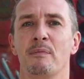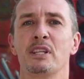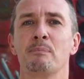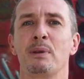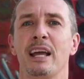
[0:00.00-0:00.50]

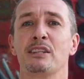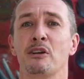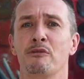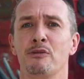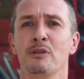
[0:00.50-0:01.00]
From this
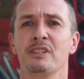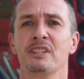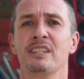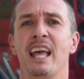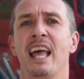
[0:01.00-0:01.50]
place of
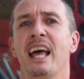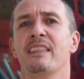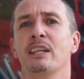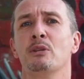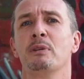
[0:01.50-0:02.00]
fullness,
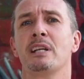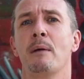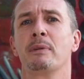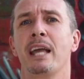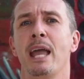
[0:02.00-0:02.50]
then you
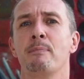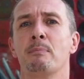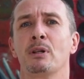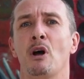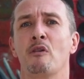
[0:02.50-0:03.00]
become
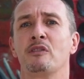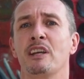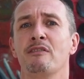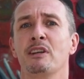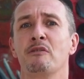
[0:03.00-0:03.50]
capable
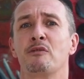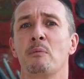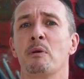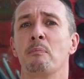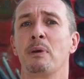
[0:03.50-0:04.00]
of giving
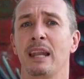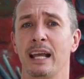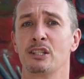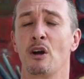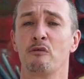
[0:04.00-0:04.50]
from a
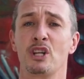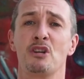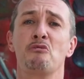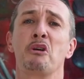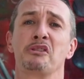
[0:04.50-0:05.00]
place
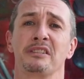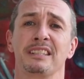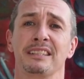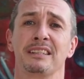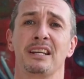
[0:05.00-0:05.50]
of
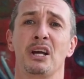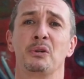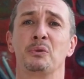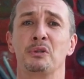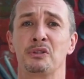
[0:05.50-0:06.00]
generosity
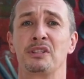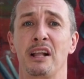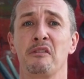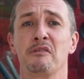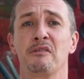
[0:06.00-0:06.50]
to
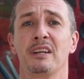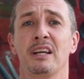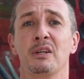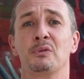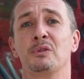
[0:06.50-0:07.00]
yourself,
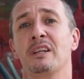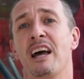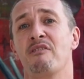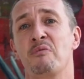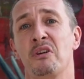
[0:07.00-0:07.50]
to
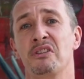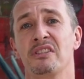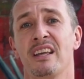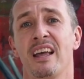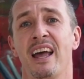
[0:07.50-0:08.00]
your loved
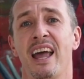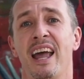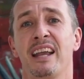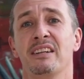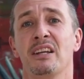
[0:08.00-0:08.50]
ones,
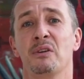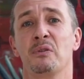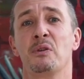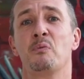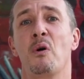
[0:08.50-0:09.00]
and
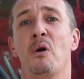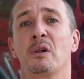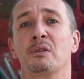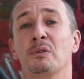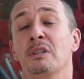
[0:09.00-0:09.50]
to the
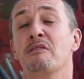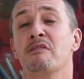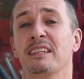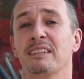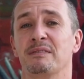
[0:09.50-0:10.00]
world you
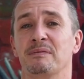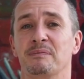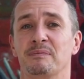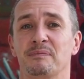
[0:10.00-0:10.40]
live in.